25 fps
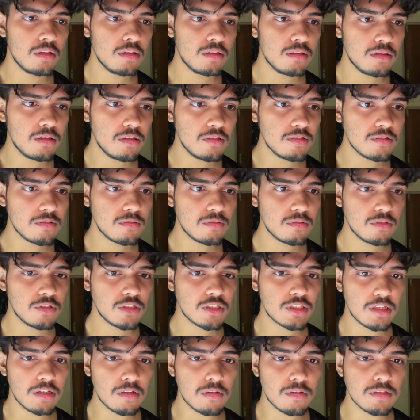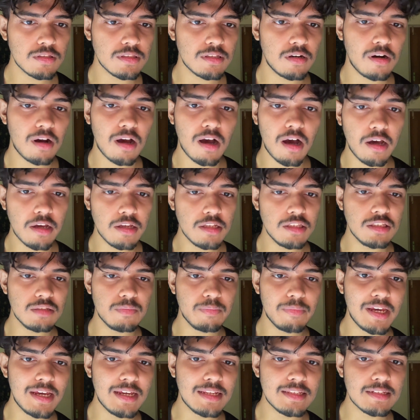These are skills that are high in
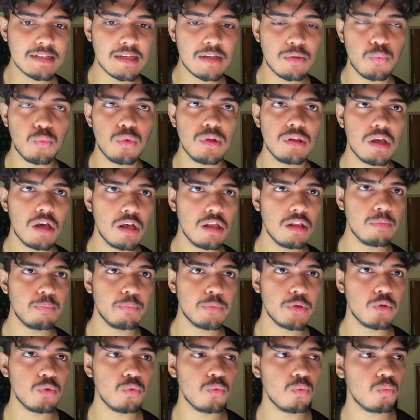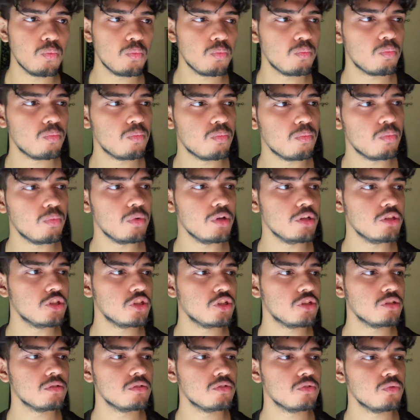demand and will help you
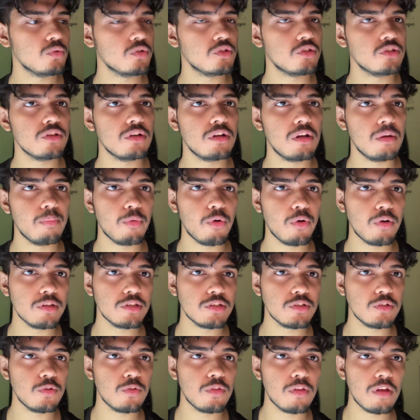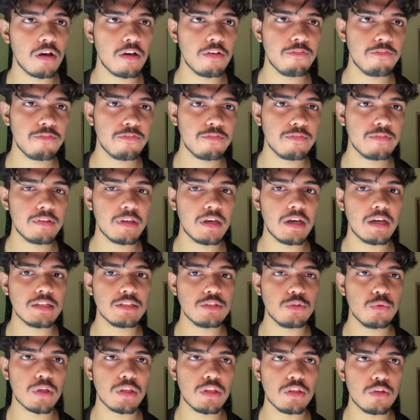reach to a certain point in your life that
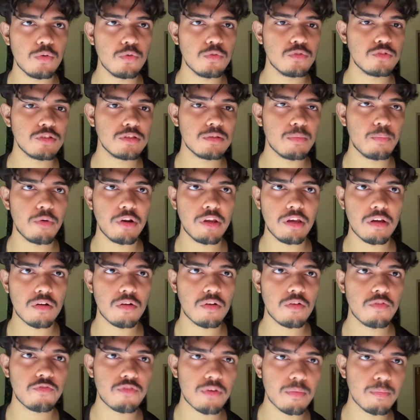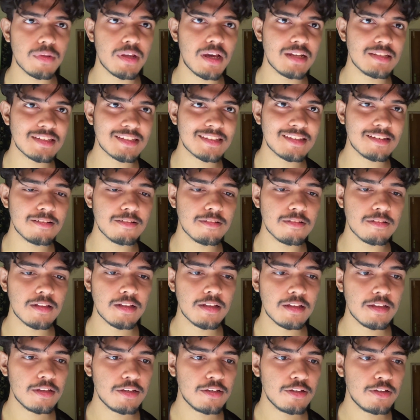you can use the money earned from that skill
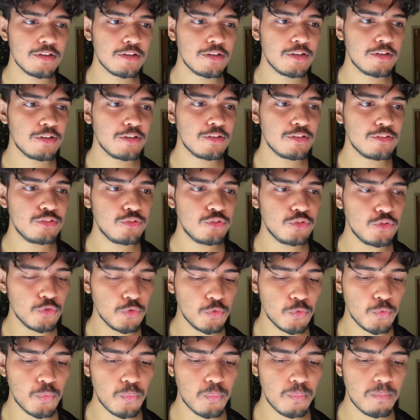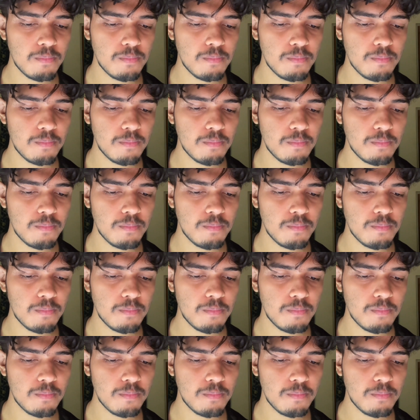to